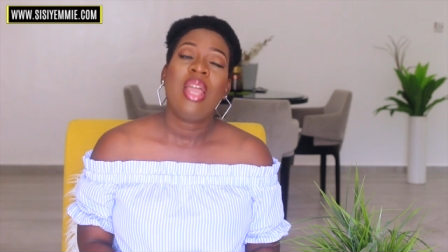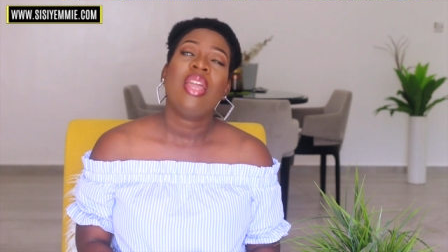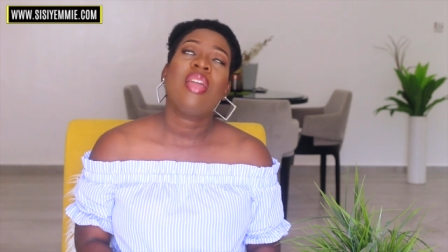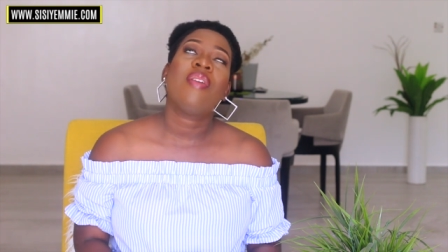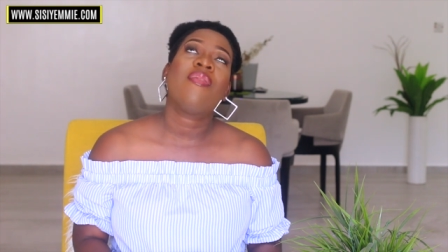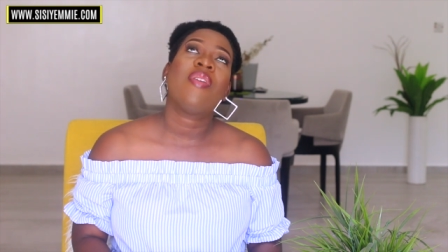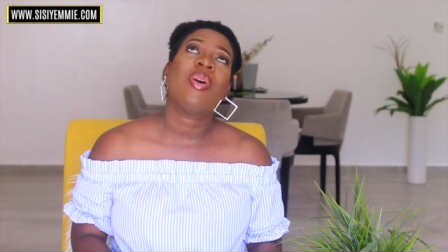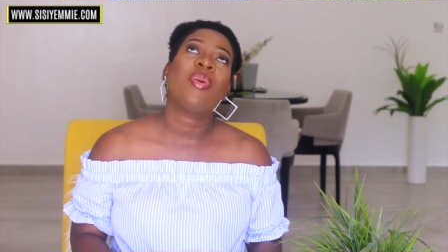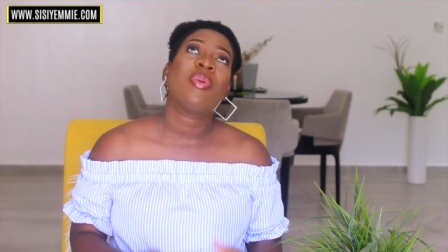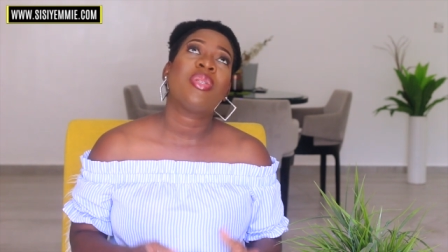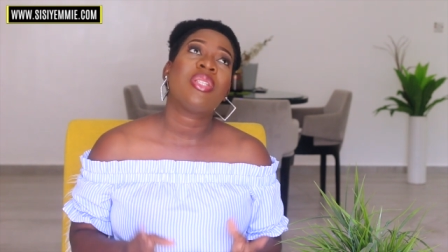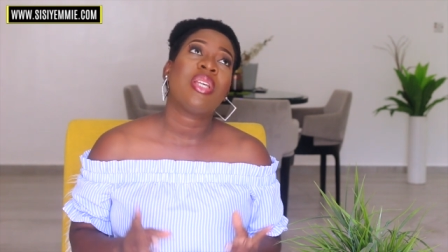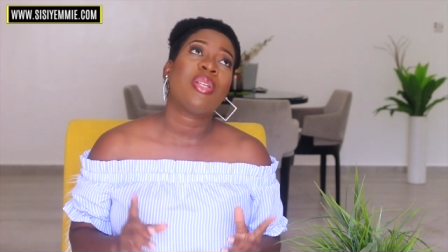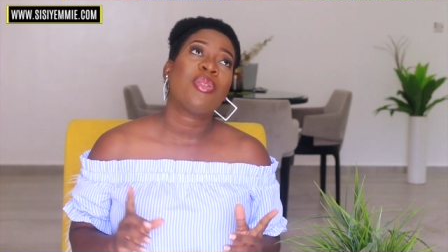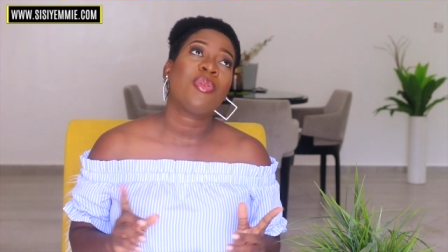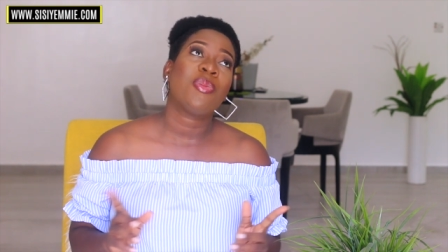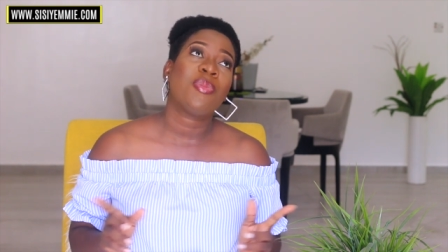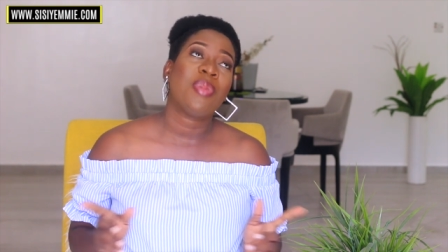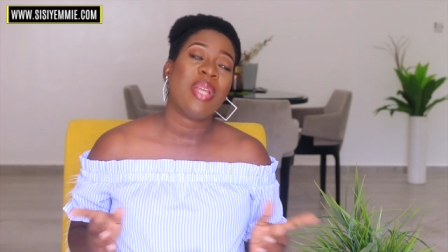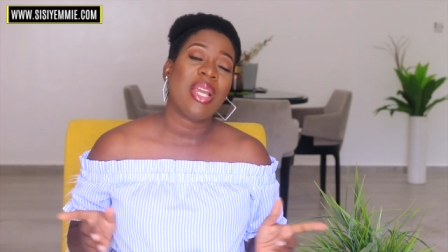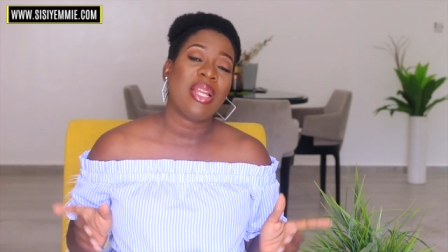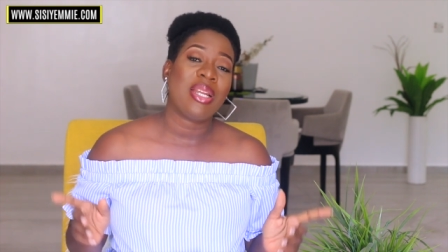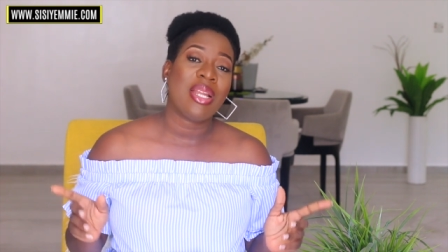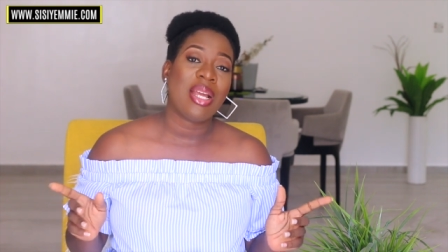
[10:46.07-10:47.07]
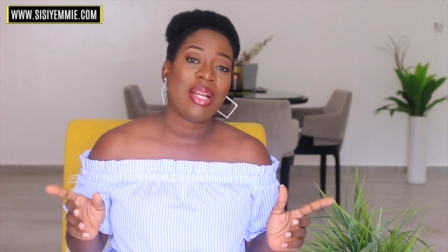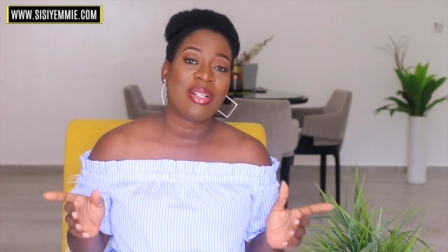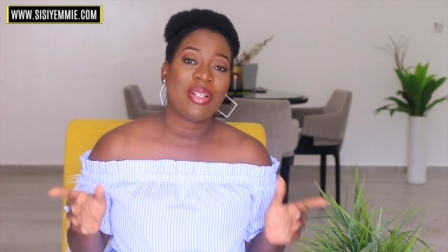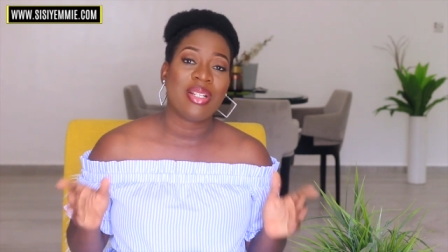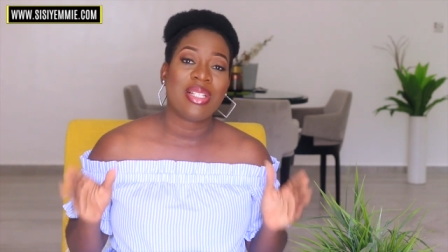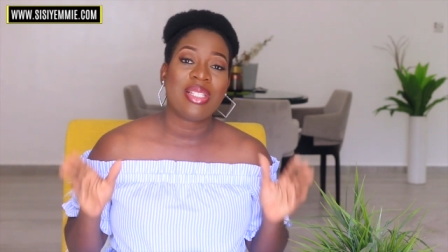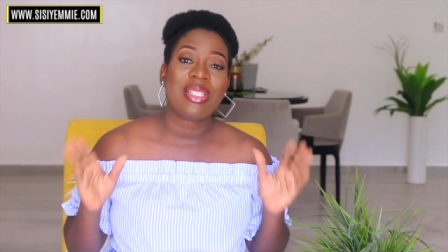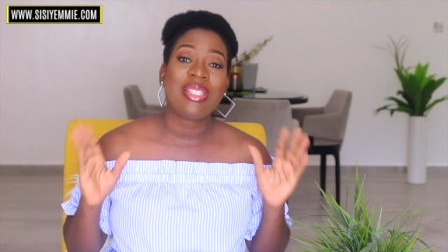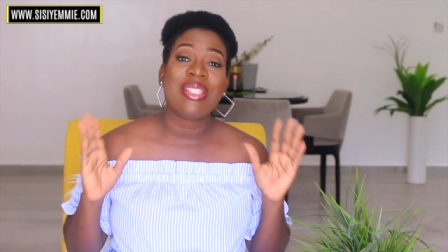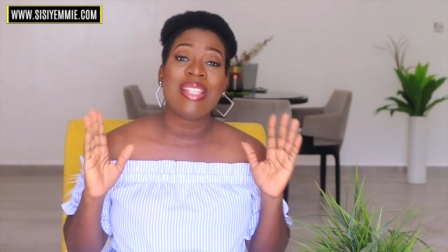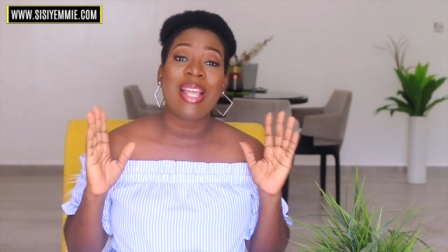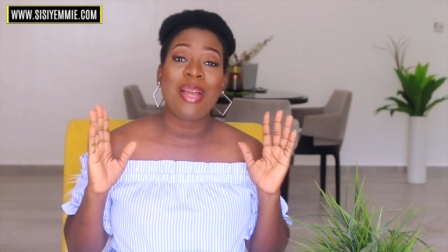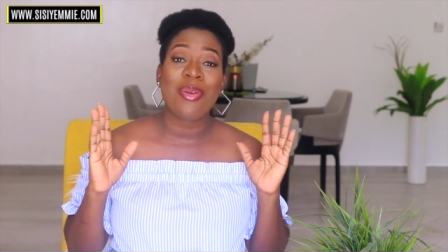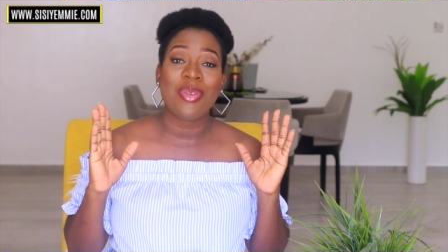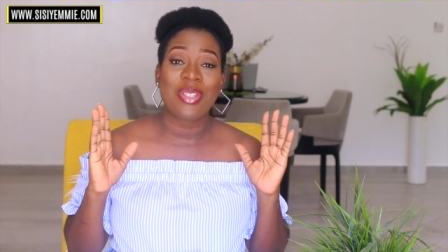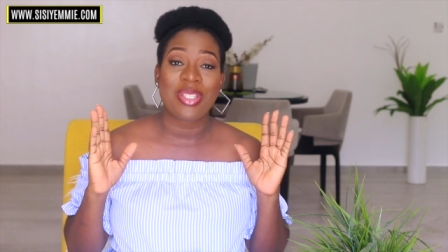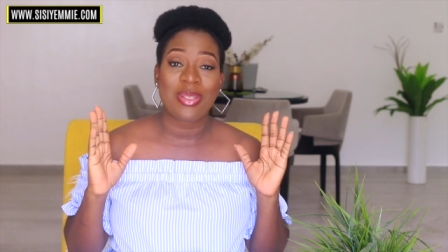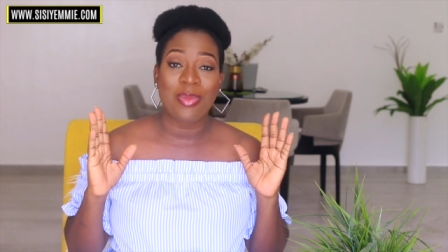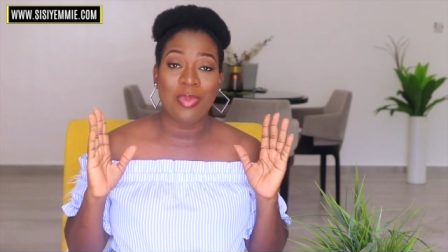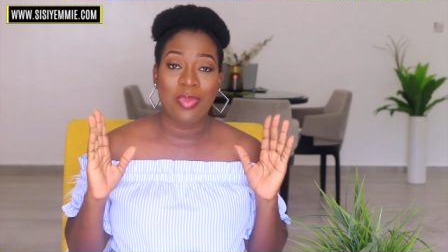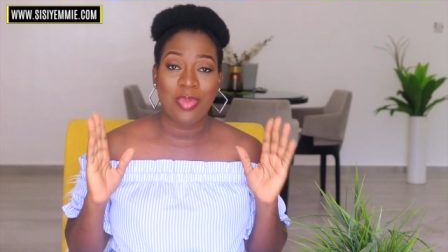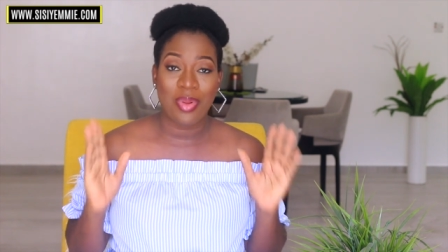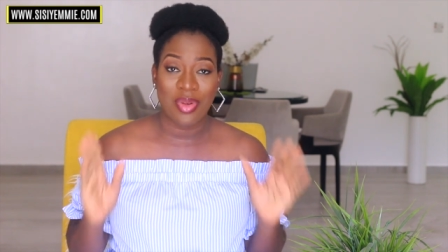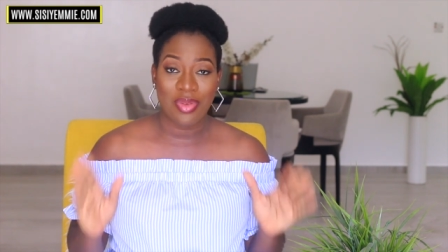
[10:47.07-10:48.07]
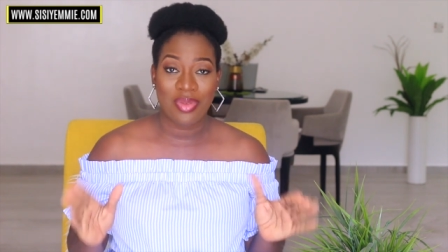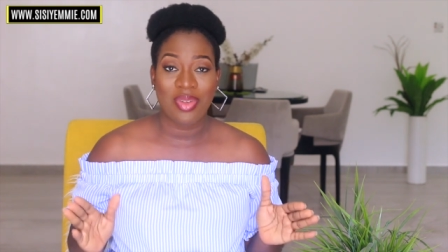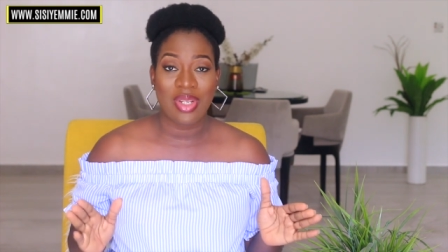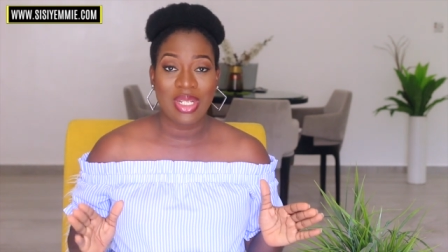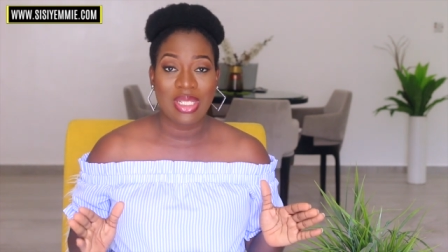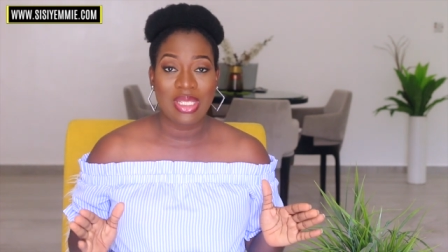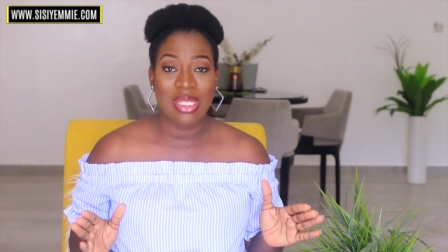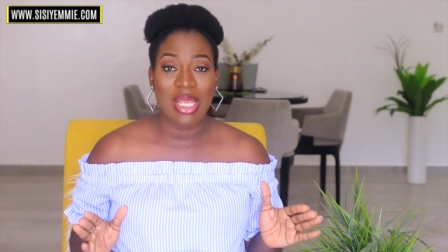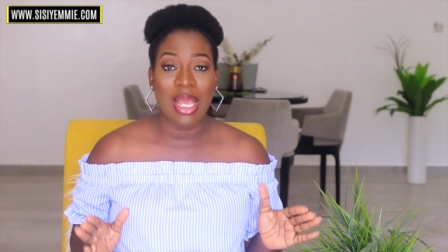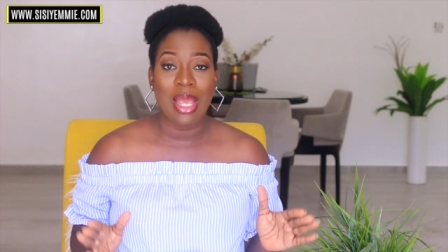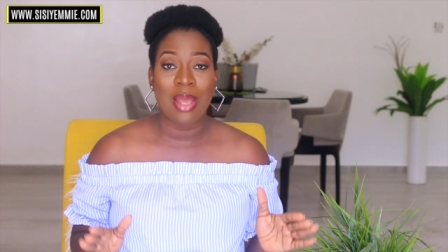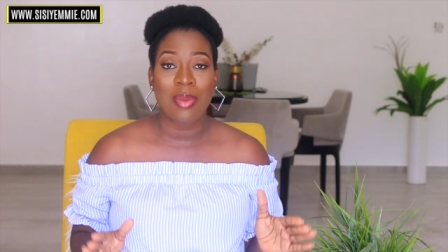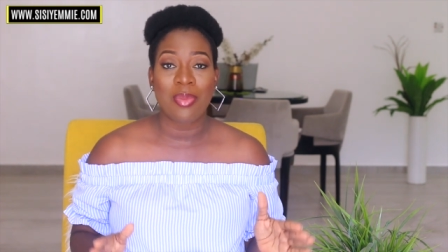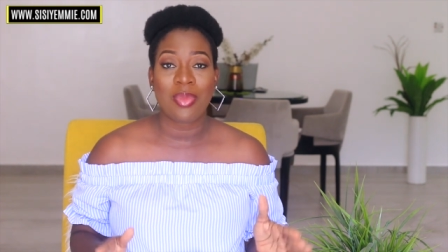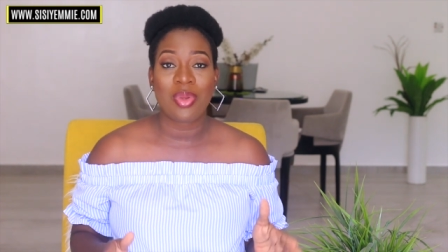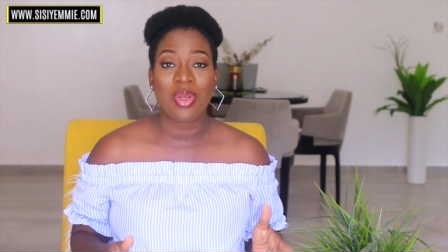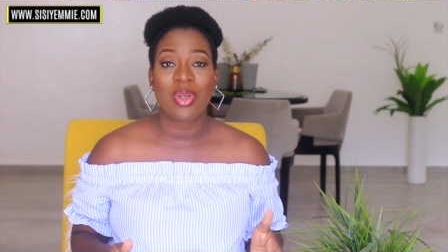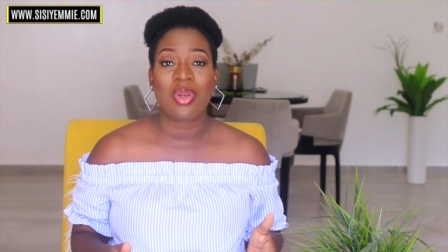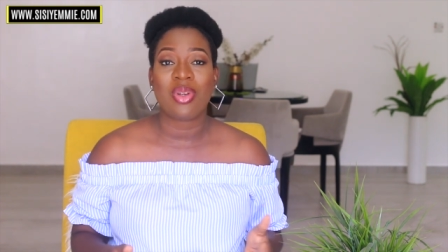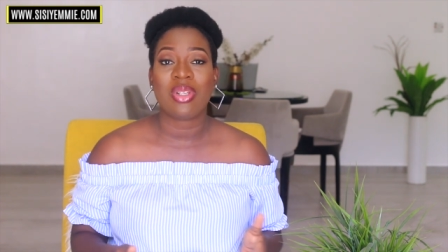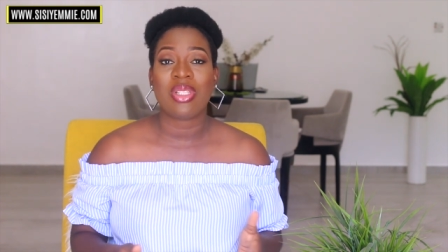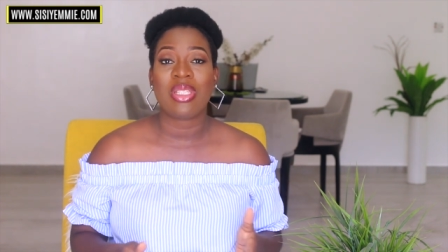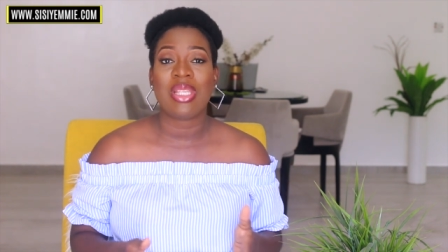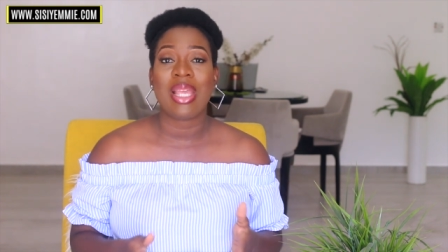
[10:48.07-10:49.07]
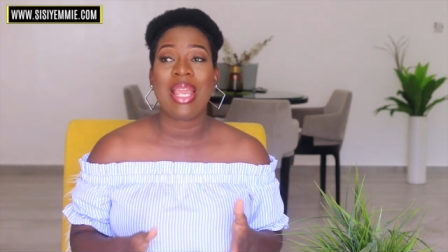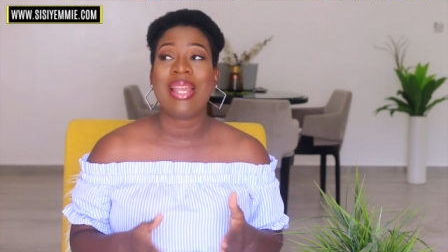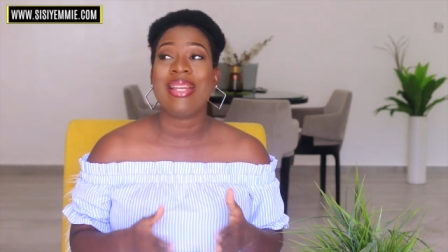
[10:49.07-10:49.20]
If I wanted to be an actress, now is the perfect time because